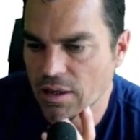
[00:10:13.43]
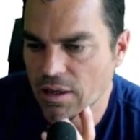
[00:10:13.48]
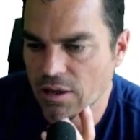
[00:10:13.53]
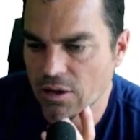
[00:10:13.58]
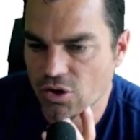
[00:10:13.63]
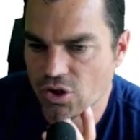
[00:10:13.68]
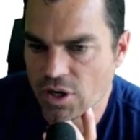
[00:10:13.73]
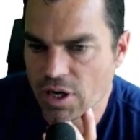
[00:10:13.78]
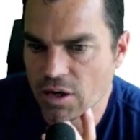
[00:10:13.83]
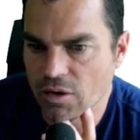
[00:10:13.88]

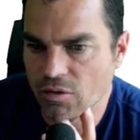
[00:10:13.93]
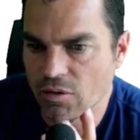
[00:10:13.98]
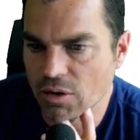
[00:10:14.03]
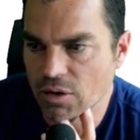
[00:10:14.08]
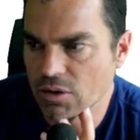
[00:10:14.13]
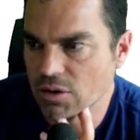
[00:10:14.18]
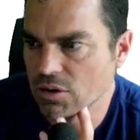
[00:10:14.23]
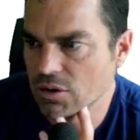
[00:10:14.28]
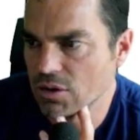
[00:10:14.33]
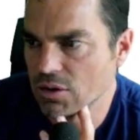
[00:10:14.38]

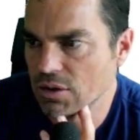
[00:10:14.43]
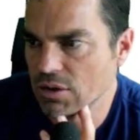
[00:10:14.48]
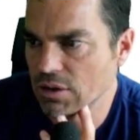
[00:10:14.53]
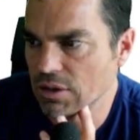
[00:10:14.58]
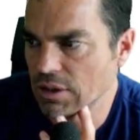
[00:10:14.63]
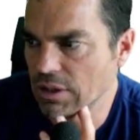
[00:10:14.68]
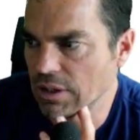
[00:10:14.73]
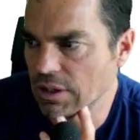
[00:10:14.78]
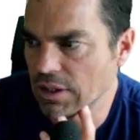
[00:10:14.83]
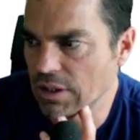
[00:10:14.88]
generous
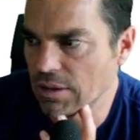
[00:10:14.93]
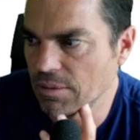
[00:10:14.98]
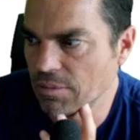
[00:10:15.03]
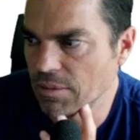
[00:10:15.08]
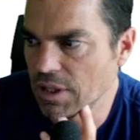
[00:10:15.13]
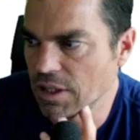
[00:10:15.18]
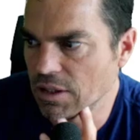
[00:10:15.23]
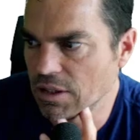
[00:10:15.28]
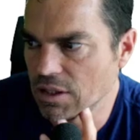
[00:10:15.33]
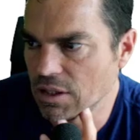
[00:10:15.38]

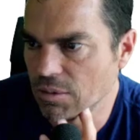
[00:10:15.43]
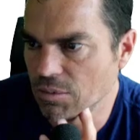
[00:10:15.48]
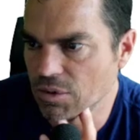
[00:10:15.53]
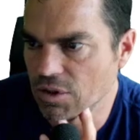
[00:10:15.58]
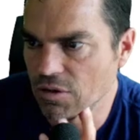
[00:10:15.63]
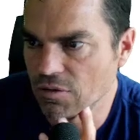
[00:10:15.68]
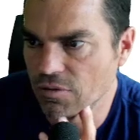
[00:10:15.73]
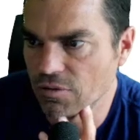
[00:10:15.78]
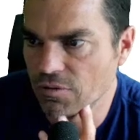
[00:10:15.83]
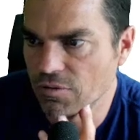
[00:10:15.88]
in terms
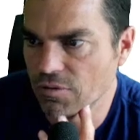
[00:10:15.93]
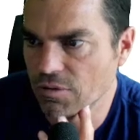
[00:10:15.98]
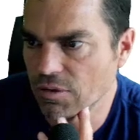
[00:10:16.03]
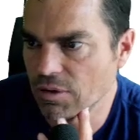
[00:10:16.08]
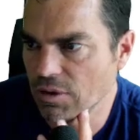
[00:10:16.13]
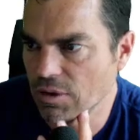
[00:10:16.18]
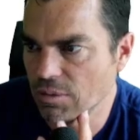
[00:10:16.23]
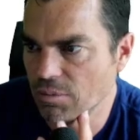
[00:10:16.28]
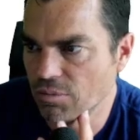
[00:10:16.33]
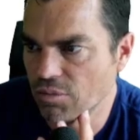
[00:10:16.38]
of
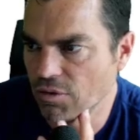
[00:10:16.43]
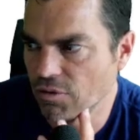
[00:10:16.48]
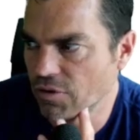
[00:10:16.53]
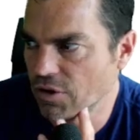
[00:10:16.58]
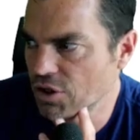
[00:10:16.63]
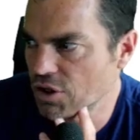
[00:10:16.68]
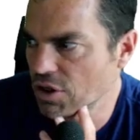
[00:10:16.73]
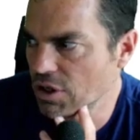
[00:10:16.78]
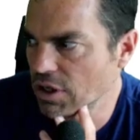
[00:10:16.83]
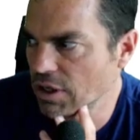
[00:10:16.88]

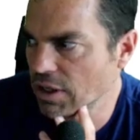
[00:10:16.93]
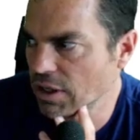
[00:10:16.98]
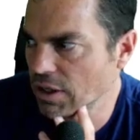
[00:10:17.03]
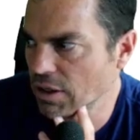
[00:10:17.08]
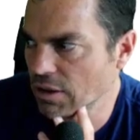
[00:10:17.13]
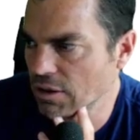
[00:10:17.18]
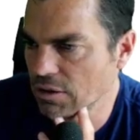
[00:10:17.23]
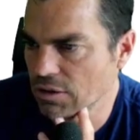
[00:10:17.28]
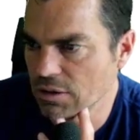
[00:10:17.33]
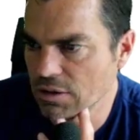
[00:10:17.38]
provisioning
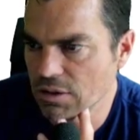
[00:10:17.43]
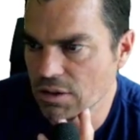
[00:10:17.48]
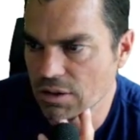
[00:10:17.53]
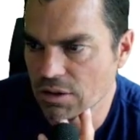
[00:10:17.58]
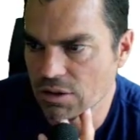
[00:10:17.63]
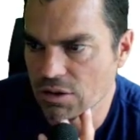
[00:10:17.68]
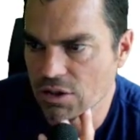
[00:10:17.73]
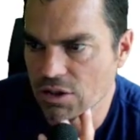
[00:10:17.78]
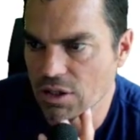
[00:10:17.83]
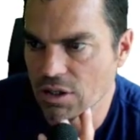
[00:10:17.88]
and
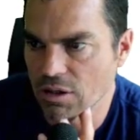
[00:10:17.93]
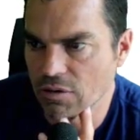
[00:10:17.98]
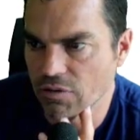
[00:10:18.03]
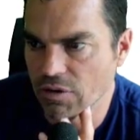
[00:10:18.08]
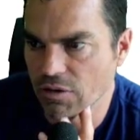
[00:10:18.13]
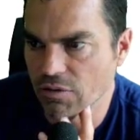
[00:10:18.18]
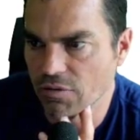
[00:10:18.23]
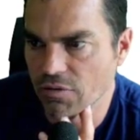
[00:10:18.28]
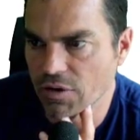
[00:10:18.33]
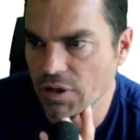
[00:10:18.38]

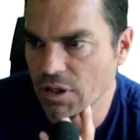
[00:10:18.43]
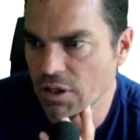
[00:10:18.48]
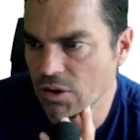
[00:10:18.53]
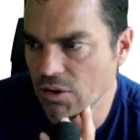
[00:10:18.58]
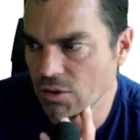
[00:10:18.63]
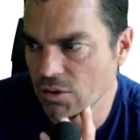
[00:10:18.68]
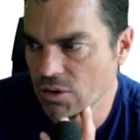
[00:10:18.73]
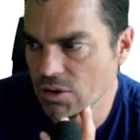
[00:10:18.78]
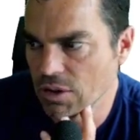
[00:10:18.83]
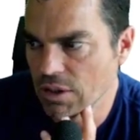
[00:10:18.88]
serving
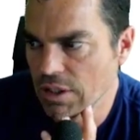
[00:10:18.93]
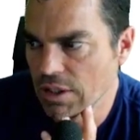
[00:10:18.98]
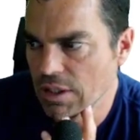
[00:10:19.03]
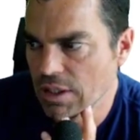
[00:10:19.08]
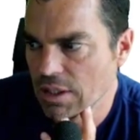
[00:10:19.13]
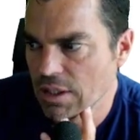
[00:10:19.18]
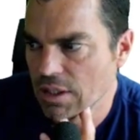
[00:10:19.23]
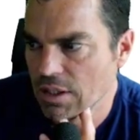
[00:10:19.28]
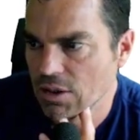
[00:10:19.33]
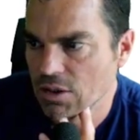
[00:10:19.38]
files,
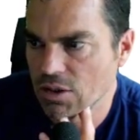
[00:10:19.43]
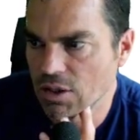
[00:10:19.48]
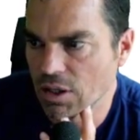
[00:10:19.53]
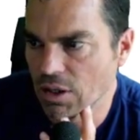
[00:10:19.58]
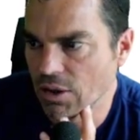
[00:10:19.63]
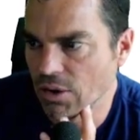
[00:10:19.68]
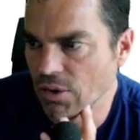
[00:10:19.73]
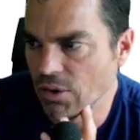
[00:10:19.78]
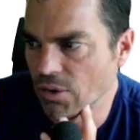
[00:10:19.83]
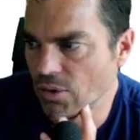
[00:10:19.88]

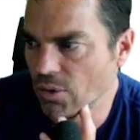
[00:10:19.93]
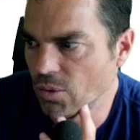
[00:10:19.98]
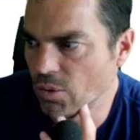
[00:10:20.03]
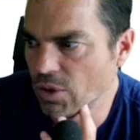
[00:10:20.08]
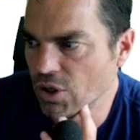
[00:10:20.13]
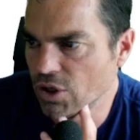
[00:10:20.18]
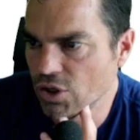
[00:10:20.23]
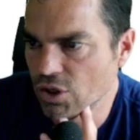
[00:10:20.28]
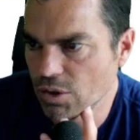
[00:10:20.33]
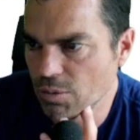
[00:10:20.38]
so we
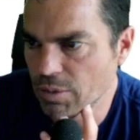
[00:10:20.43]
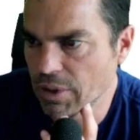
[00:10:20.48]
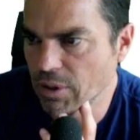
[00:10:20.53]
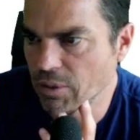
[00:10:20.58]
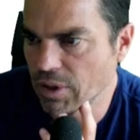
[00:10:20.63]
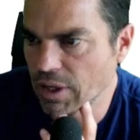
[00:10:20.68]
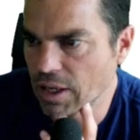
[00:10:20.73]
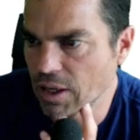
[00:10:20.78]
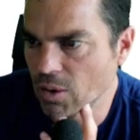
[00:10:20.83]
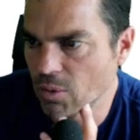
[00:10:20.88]
should be able
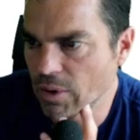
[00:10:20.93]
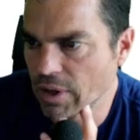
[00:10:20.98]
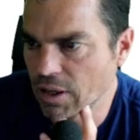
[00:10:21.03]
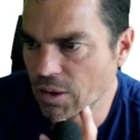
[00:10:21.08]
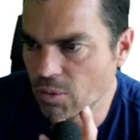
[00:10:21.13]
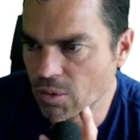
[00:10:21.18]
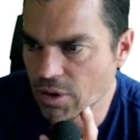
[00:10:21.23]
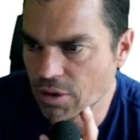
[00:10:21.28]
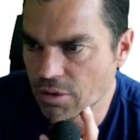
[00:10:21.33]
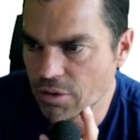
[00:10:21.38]
to get away
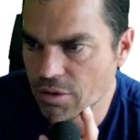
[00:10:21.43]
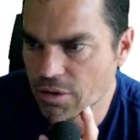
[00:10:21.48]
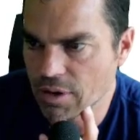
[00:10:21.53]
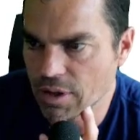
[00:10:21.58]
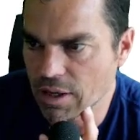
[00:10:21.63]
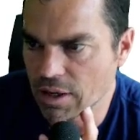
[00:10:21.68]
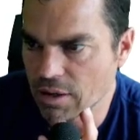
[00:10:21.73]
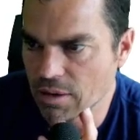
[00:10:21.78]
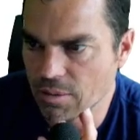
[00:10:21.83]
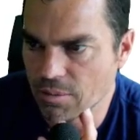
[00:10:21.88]
with
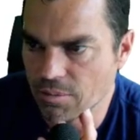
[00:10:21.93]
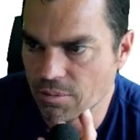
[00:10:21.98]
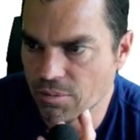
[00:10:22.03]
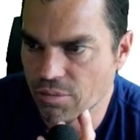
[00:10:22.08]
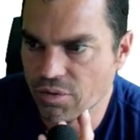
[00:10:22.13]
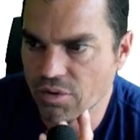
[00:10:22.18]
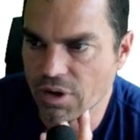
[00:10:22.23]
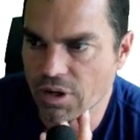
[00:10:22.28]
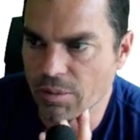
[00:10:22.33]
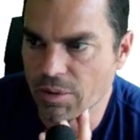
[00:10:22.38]

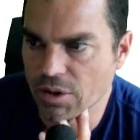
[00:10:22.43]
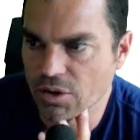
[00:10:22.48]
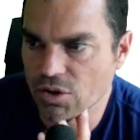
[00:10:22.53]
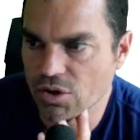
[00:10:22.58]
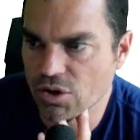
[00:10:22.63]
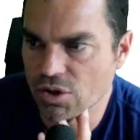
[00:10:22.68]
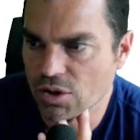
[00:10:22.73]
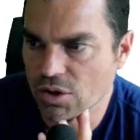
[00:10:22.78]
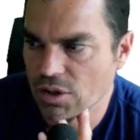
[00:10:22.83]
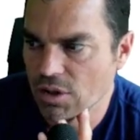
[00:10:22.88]
pretty
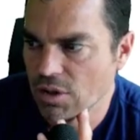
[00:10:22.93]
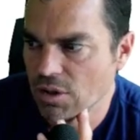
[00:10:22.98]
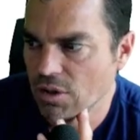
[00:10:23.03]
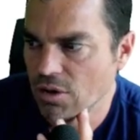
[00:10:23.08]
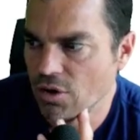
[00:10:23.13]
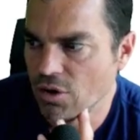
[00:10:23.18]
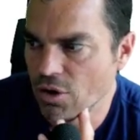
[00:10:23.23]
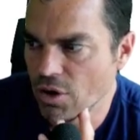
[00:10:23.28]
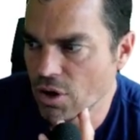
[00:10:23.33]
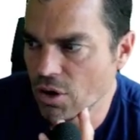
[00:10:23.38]
much
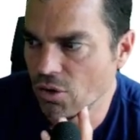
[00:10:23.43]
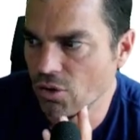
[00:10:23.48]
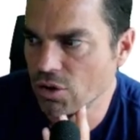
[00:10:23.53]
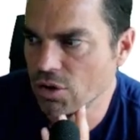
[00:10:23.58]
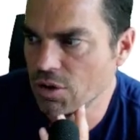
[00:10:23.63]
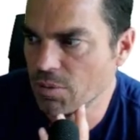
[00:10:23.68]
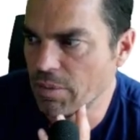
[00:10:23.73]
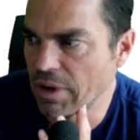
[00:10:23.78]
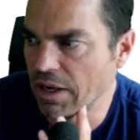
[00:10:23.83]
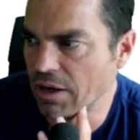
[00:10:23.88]
no
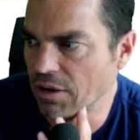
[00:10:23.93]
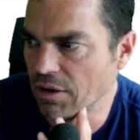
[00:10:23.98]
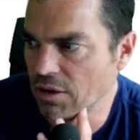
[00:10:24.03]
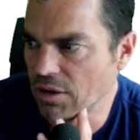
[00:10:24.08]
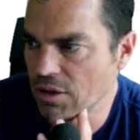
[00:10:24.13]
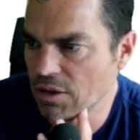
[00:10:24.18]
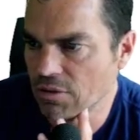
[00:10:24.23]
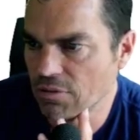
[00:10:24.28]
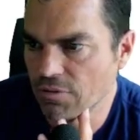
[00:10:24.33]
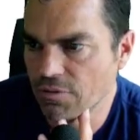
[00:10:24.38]

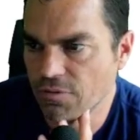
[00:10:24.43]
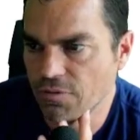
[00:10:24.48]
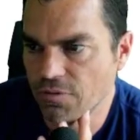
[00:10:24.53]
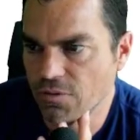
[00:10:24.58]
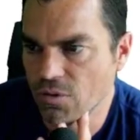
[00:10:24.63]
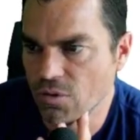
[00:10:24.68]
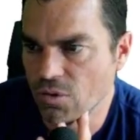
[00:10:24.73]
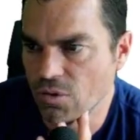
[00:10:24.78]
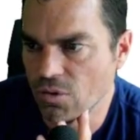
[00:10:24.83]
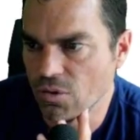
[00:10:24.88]
spend
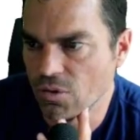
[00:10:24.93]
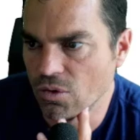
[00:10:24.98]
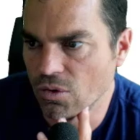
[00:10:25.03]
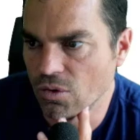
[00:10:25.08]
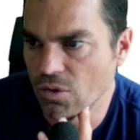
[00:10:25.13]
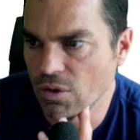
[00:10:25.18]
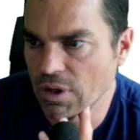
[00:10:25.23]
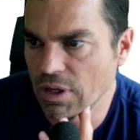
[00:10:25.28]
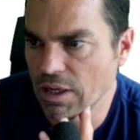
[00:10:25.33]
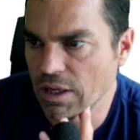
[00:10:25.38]

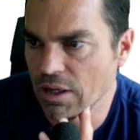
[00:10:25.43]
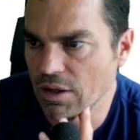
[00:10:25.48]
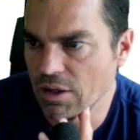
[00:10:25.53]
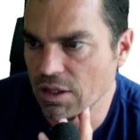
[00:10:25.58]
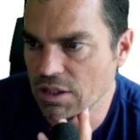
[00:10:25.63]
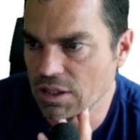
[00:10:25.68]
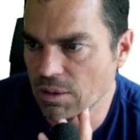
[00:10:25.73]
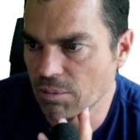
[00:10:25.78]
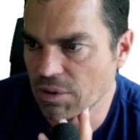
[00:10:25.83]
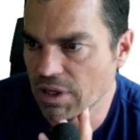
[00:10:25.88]
for
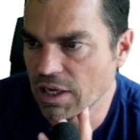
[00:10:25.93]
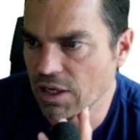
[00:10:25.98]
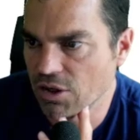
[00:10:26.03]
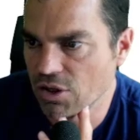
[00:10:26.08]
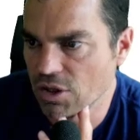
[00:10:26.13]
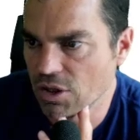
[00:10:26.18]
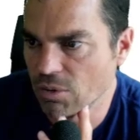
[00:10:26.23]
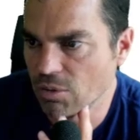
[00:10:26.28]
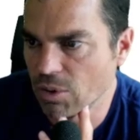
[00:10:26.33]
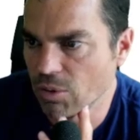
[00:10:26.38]
this
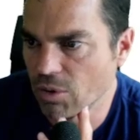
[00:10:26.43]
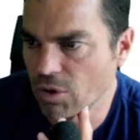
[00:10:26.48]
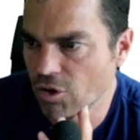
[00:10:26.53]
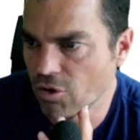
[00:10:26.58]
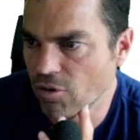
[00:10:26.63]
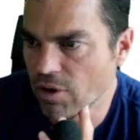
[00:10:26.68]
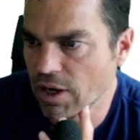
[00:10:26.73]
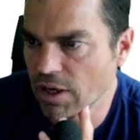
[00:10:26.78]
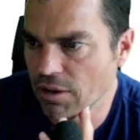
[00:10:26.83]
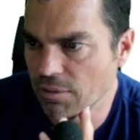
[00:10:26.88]
application that we want to
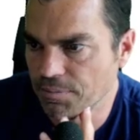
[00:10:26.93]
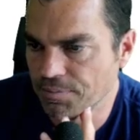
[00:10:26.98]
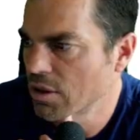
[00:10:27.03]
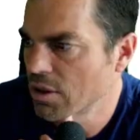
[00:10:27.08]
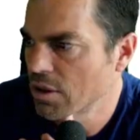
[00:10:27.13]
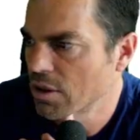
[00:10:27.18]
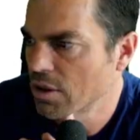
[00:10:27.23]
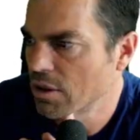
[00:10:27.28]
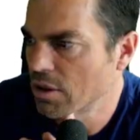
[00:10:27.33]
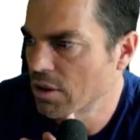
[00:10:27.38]
create.
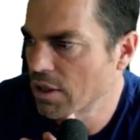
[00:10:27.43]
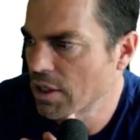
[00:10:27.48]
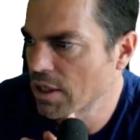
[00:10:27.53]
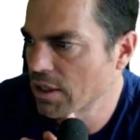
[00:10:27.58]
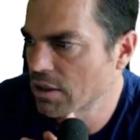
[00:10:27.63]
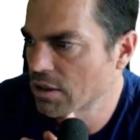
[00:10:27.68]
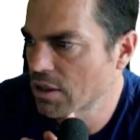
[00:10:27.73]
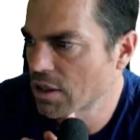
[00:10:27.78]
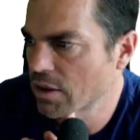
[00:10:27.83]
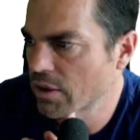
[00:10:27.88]

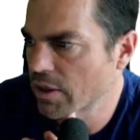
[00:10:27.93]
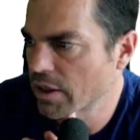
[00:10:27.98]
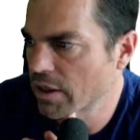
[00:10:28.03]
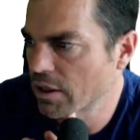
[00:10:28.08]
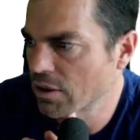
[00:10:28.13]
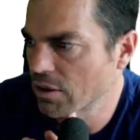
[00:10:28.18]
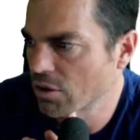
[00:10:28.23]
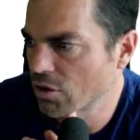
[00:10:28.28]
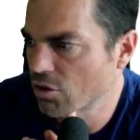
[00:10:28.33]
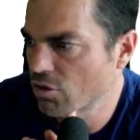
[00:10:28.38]
Let's go ahead
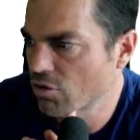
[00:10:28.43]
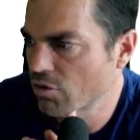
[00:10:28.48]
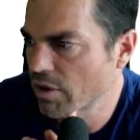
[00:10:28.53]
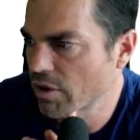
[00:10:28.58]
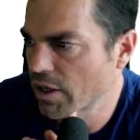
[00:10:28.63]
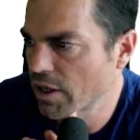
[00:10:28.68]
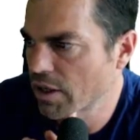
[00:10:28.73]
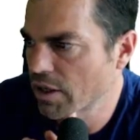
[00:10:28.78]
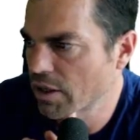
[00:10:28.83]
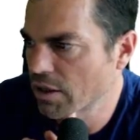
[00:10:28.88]
and
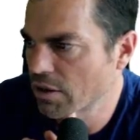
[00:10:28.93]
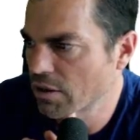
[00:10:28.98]
create a